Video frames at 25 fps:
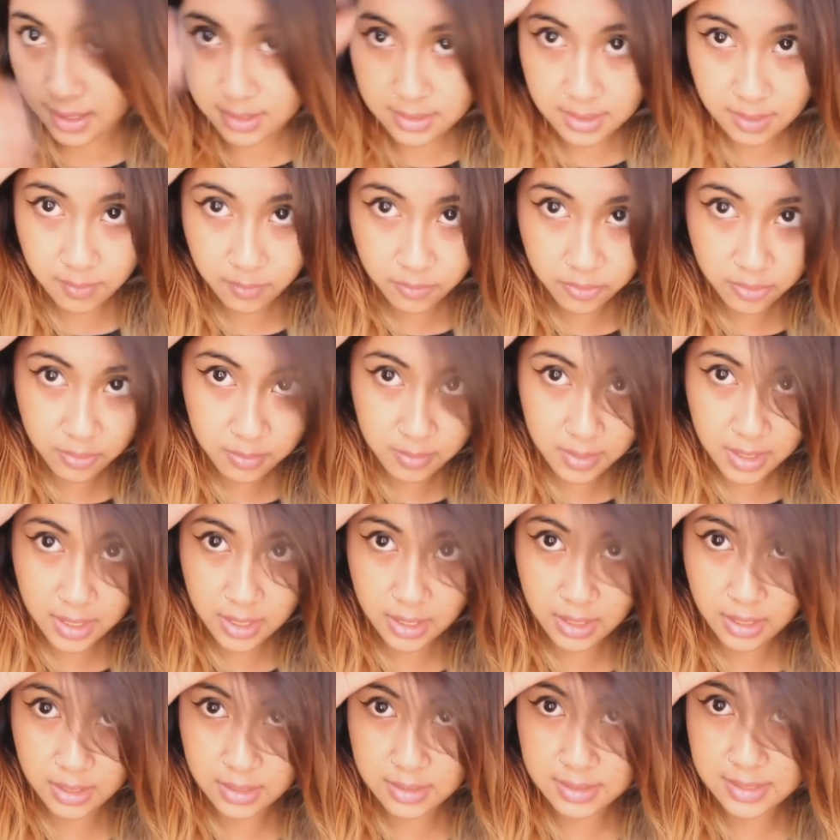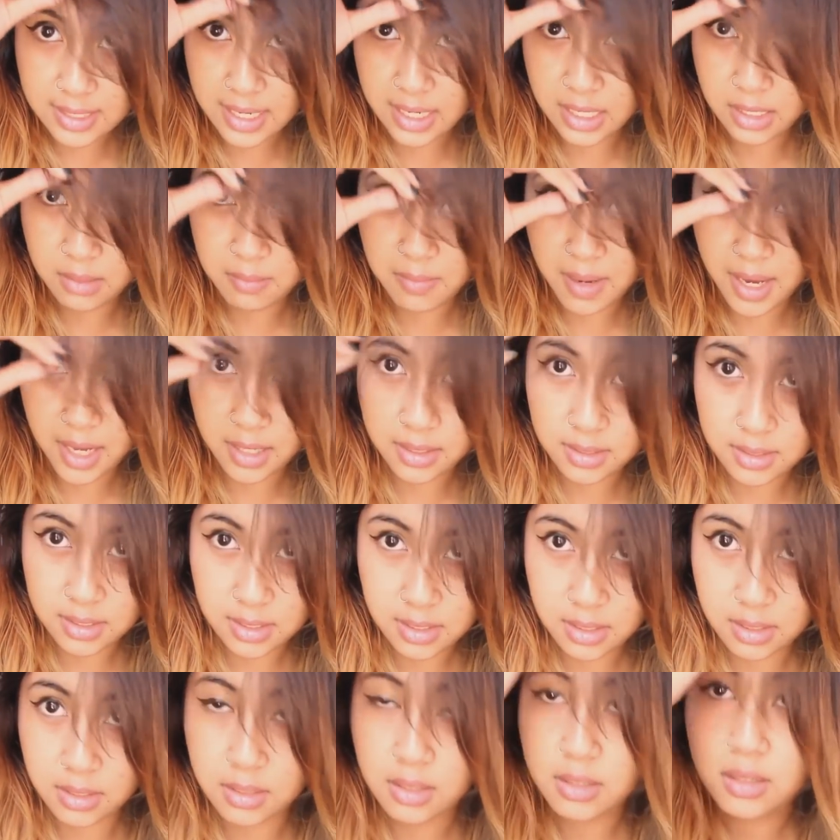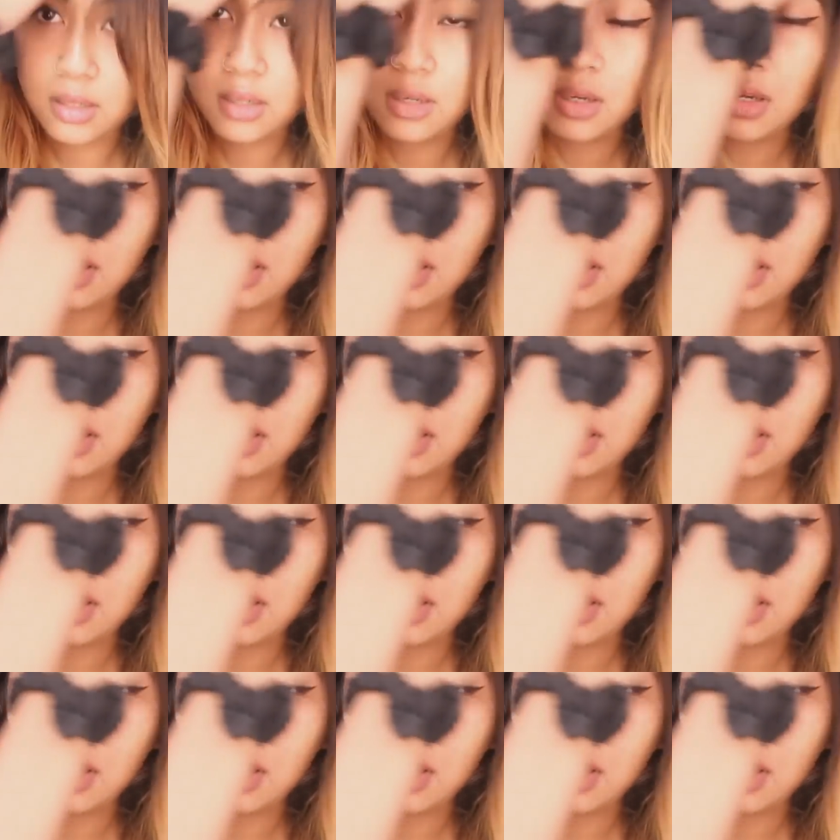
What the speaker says: except for my side bangs here.